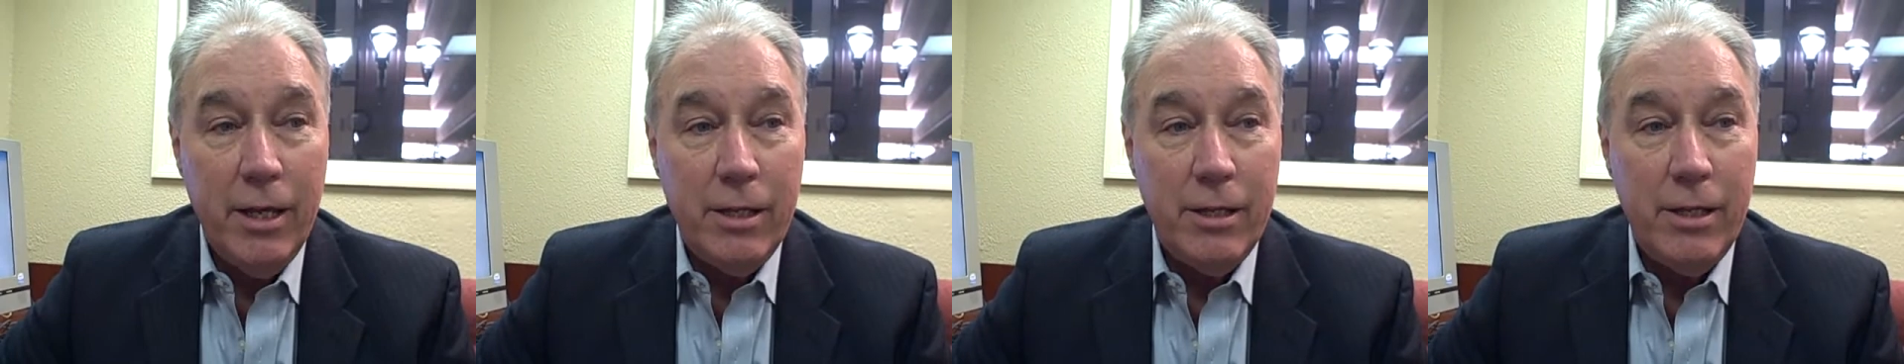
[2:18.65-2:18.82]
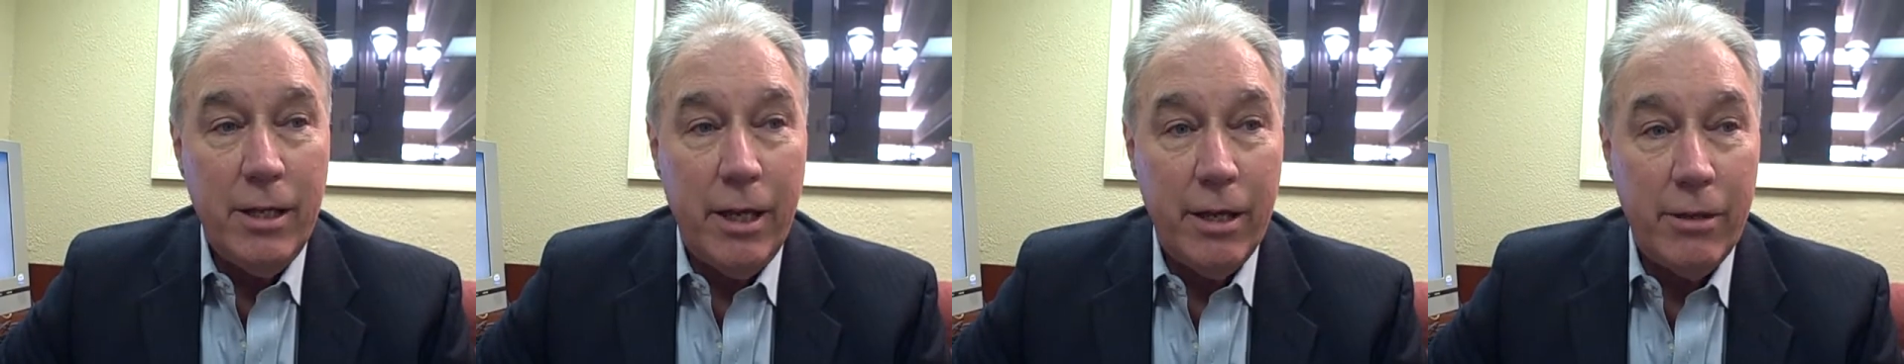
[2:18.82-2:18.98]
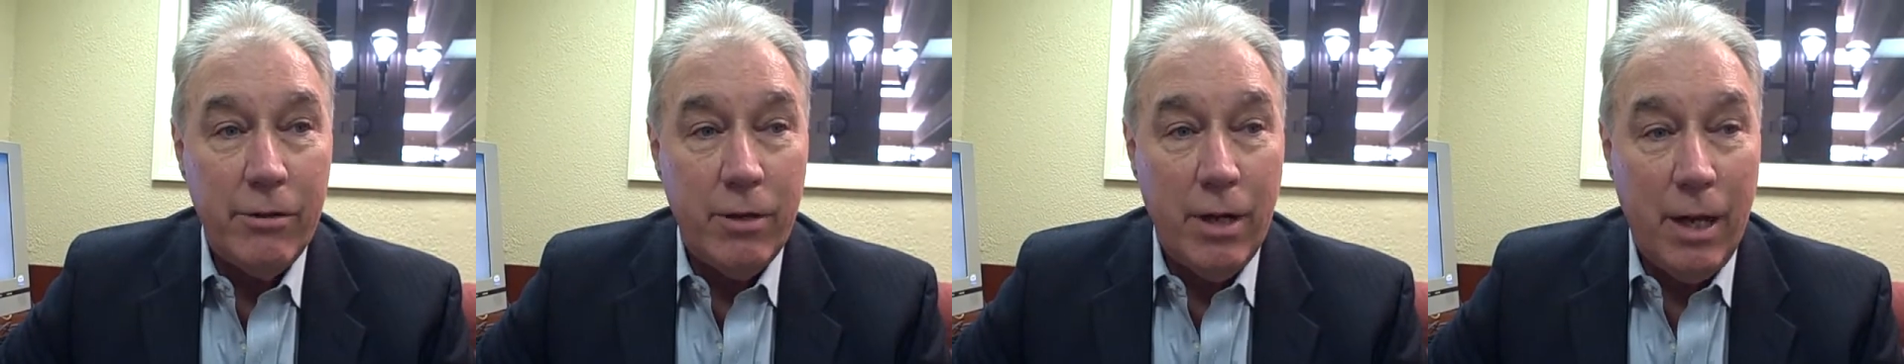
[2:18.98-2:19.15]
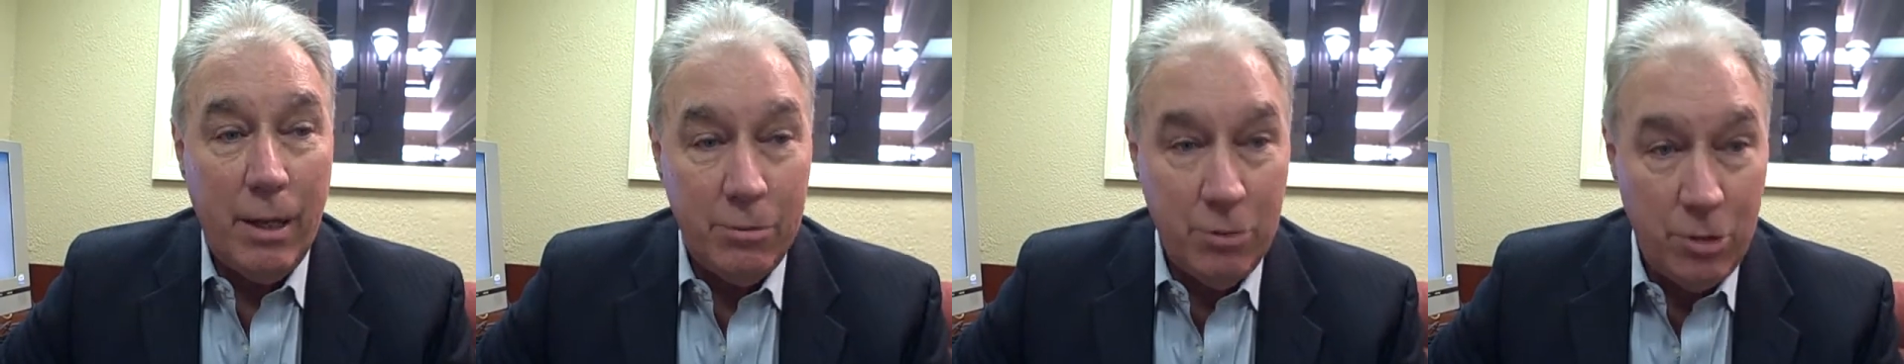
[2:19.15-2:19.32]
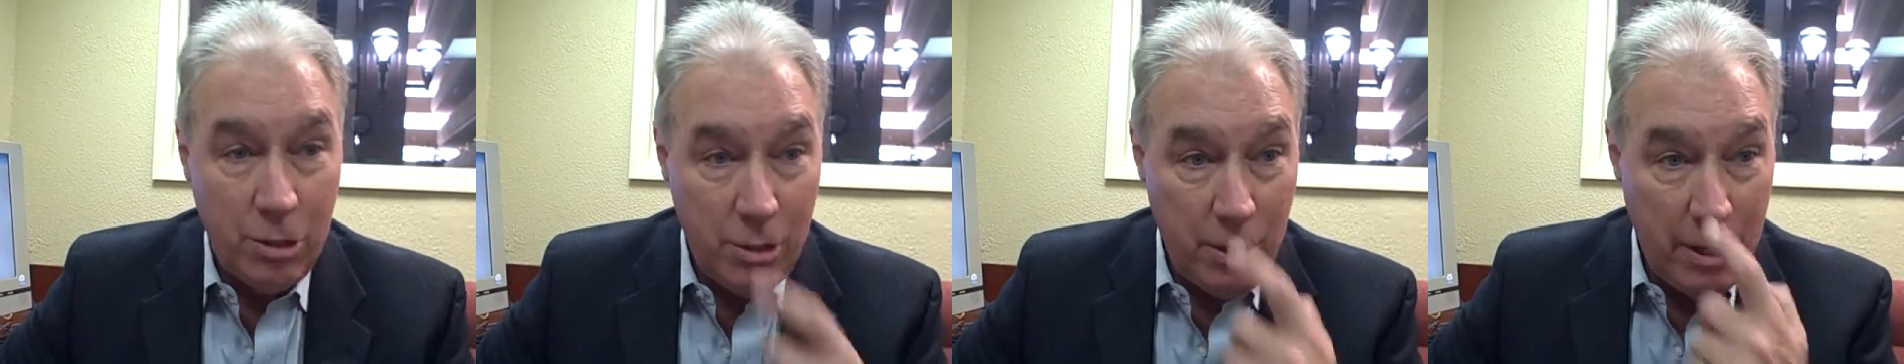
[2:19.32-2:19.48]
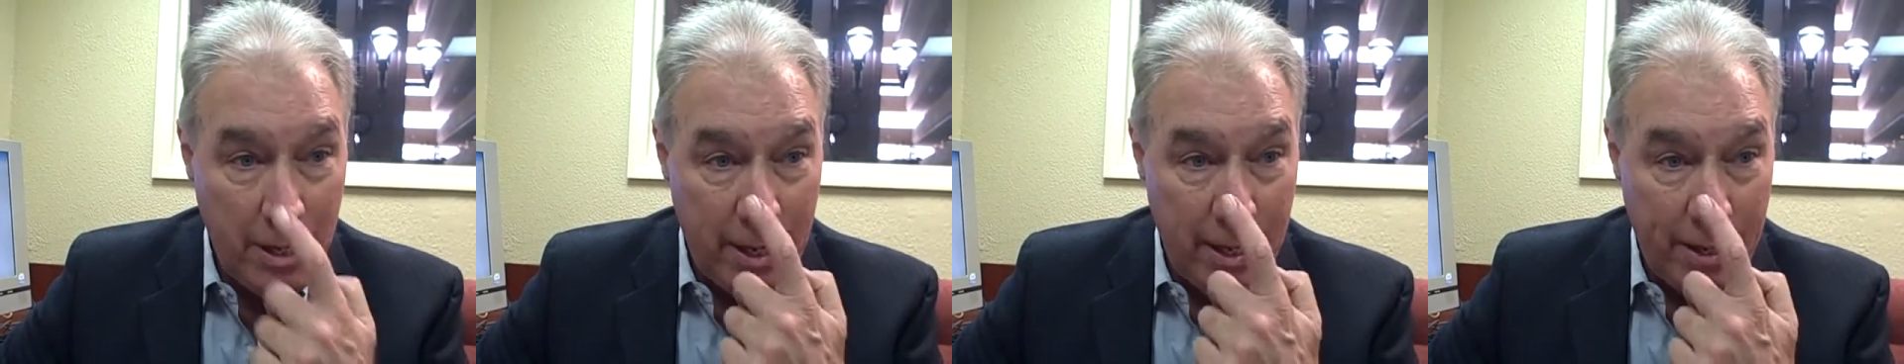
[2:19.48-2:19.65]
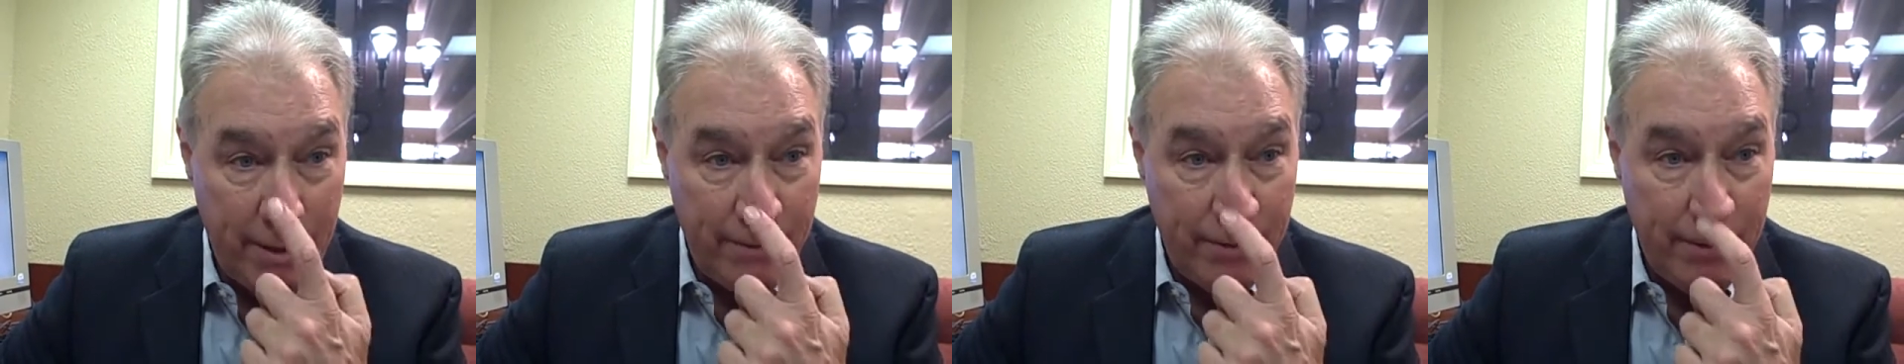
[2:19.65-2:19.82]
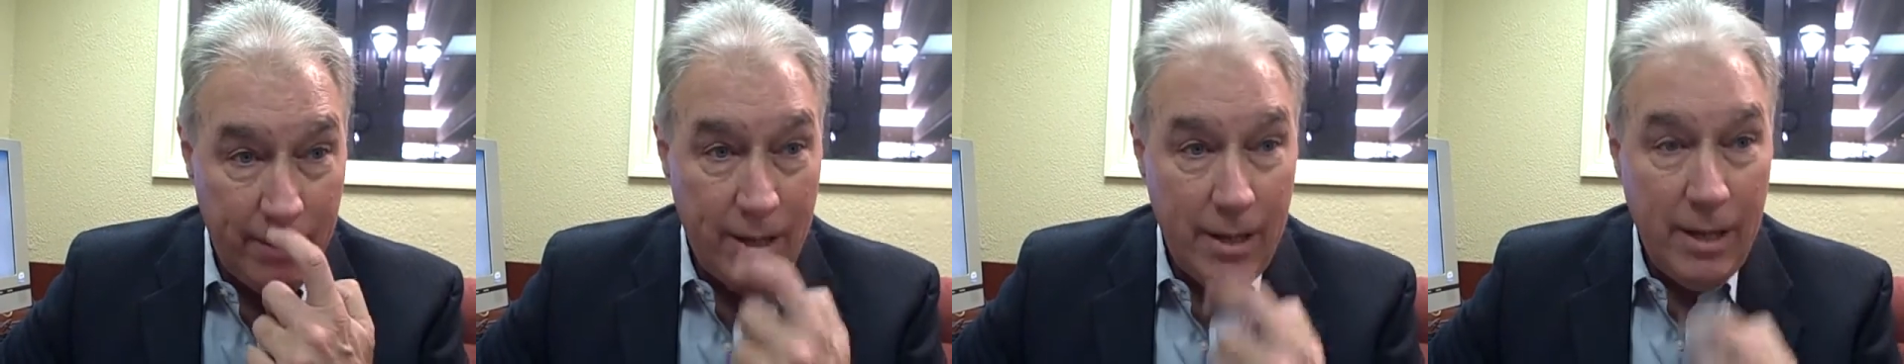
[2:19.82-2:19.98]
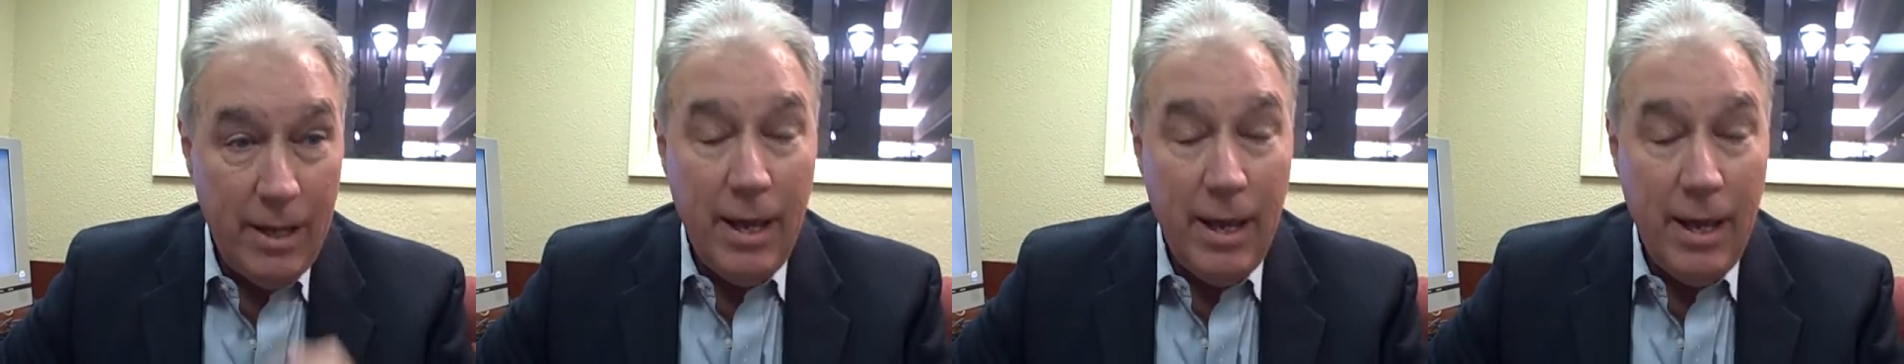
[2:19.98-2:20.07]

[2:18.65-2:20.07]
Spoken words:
The other option you have